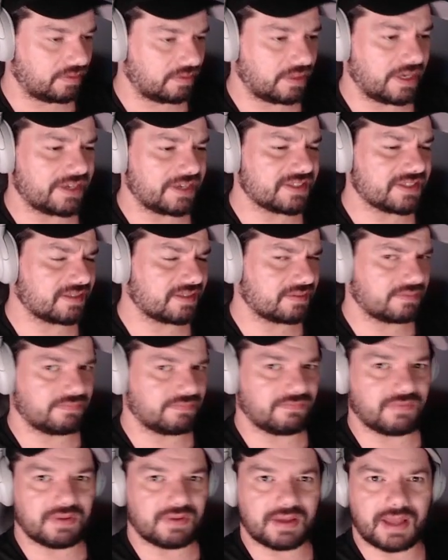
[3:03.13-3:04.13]
there is
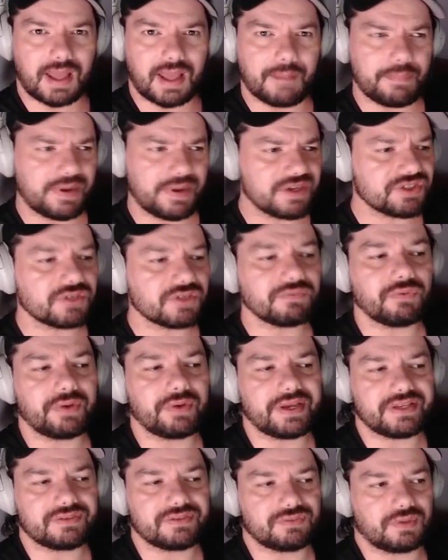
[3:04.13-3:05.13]
a bunch of
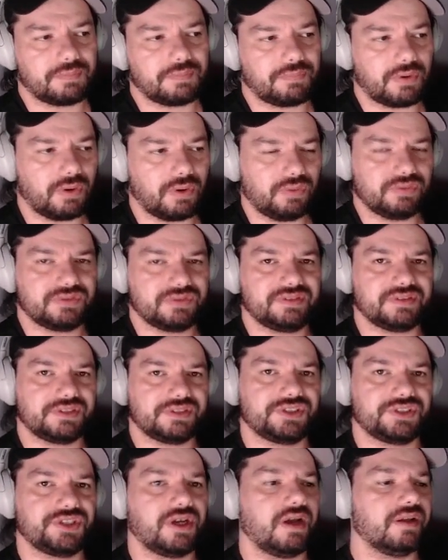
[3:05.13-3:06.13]
ways to approach this
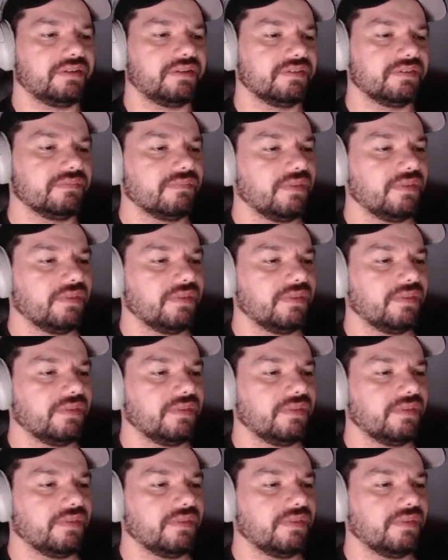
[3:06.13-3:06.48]
shot